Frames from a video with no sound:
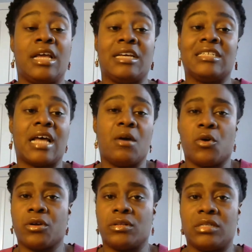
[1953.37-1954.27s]
because I
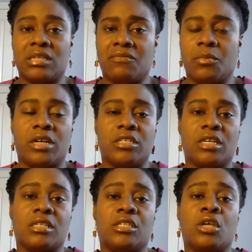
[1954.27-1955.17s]
work on several
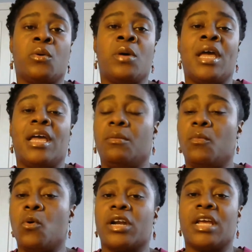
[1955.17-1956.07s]
projects, so in the
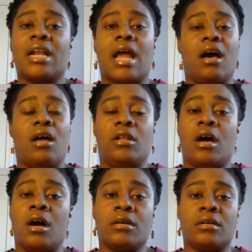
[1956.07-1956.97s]
morning I'll
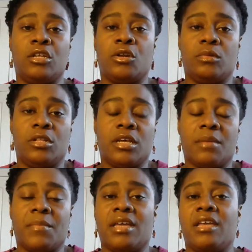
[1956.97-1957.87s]
look at
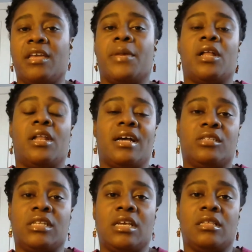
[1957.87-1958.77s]
my email, I'll
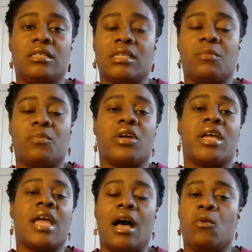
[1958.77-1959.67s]
see the
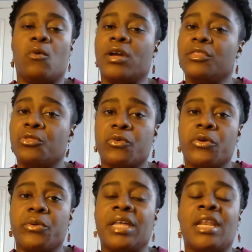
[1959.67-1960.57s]
summary, I'll run
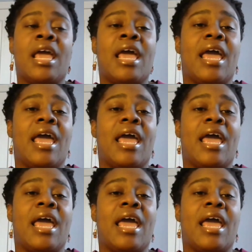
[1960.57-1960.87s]
through it,